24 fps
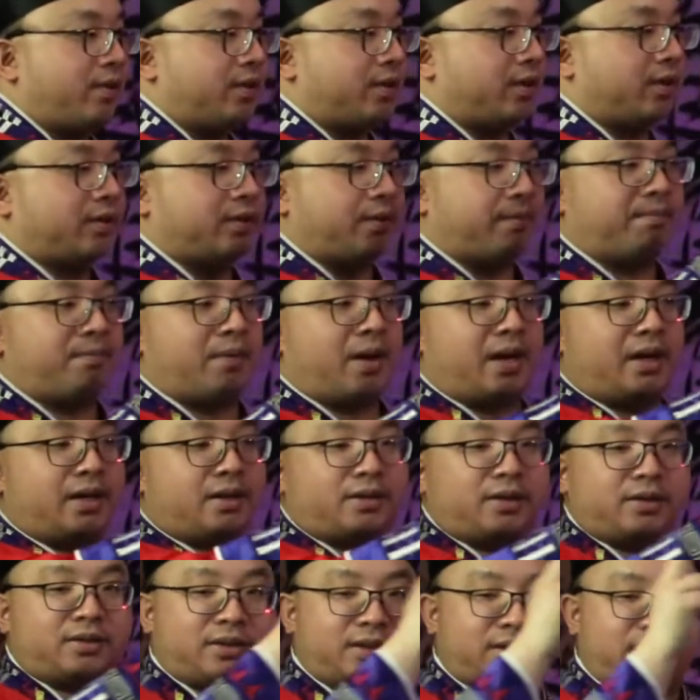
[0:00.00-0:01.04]
there's a mic,
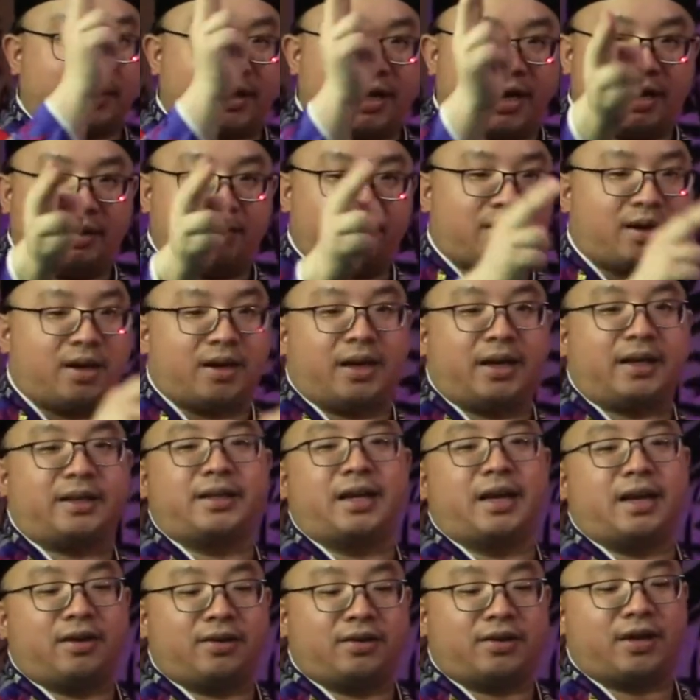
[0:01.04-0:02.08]
there's a camera, like
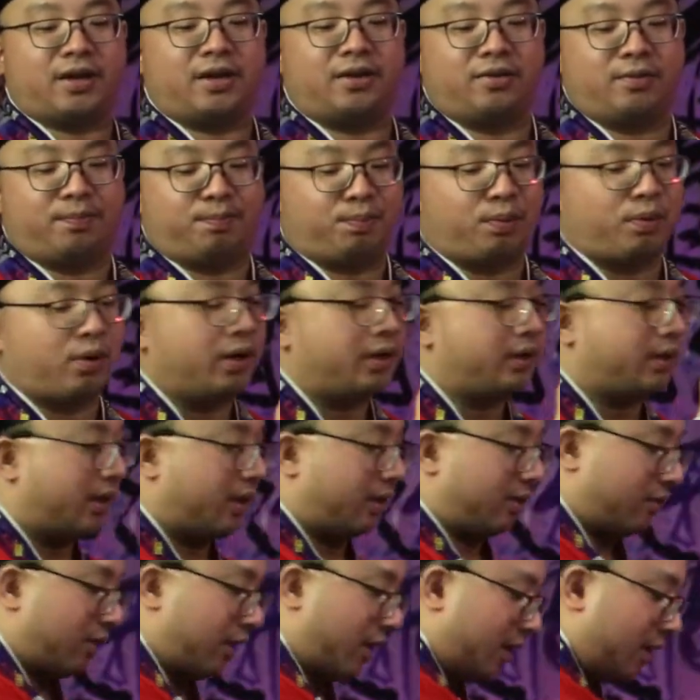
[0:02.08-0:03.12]
that, okay, you're
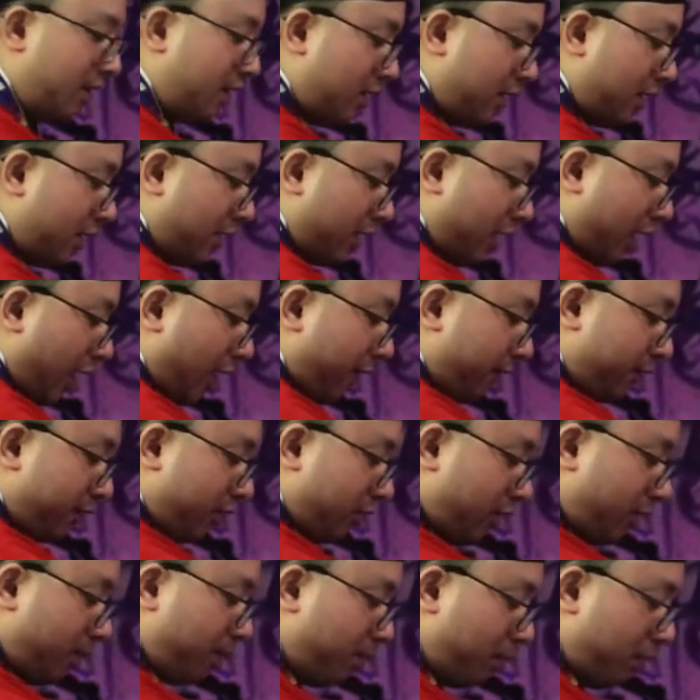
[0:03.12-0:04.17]
pointing, right? After
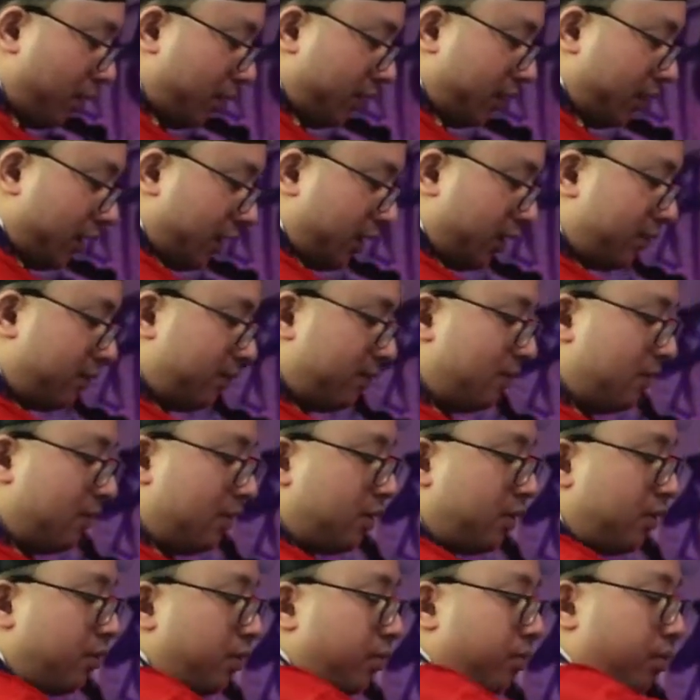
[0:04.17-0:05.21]
you're pointing,
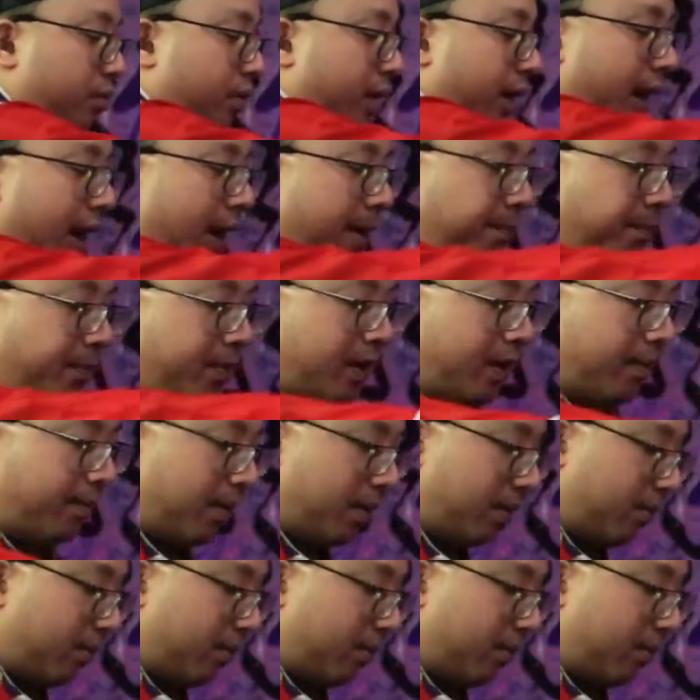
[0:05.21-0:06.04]
wrap it up at